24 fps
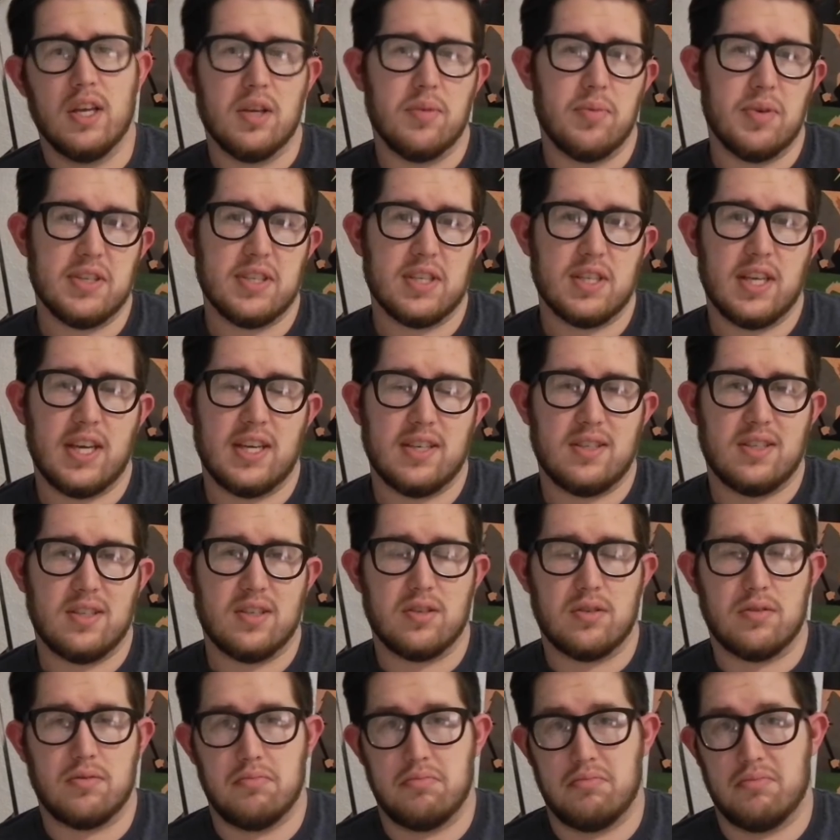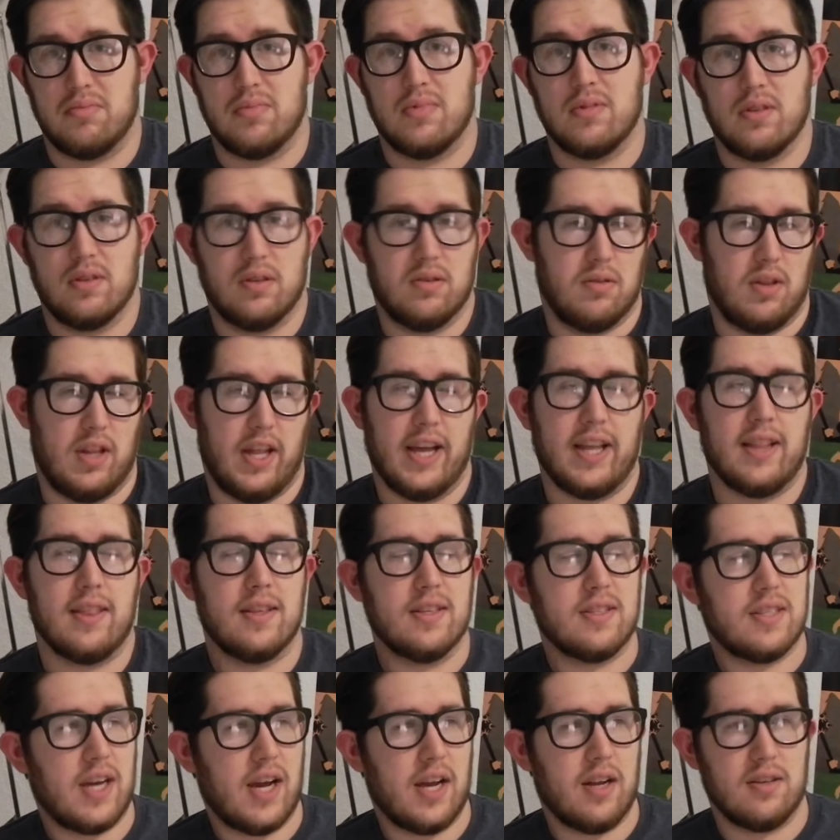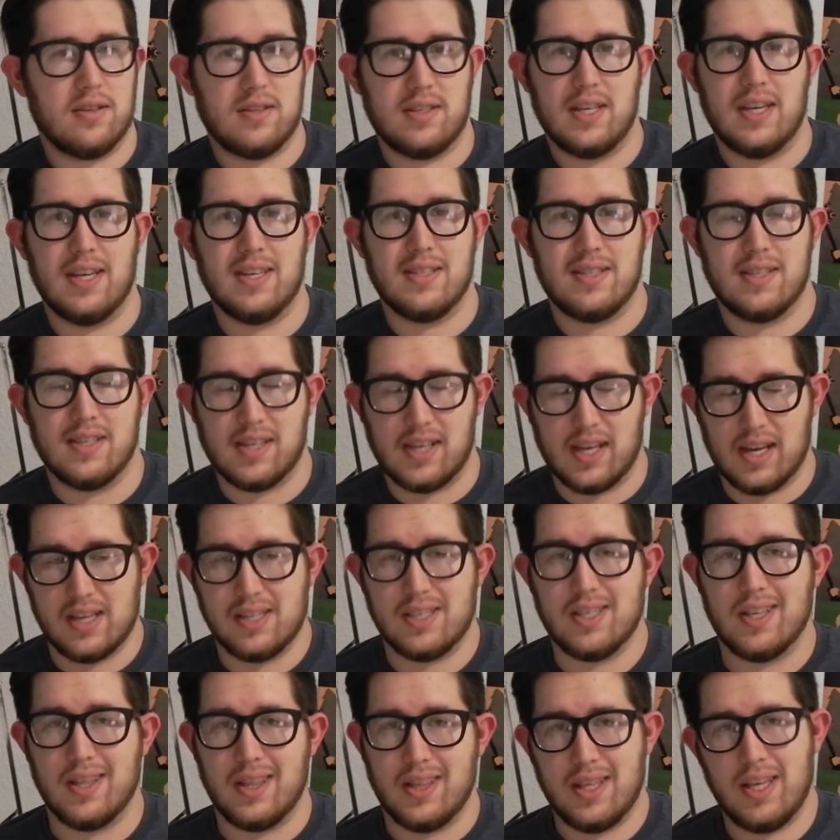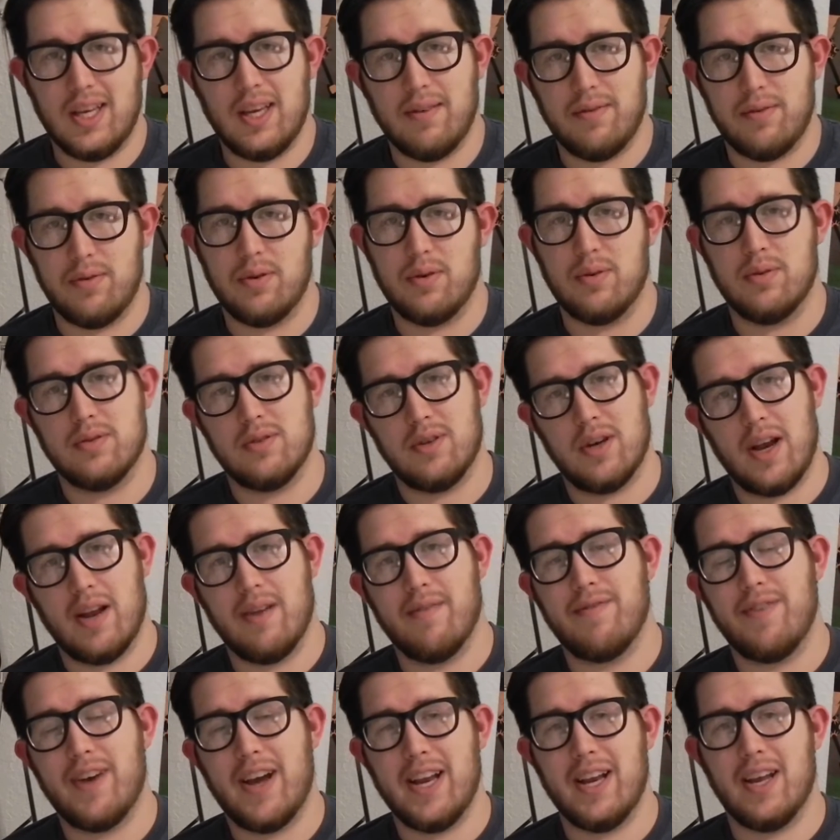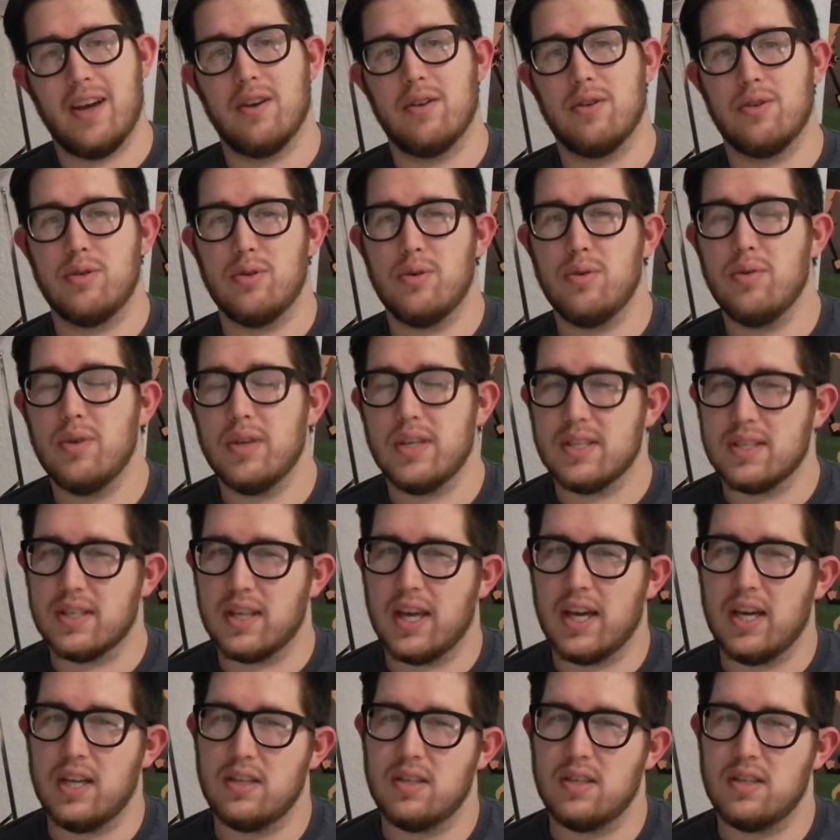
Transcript: He basically has to, like the title says, to catch a thief, try and find out who is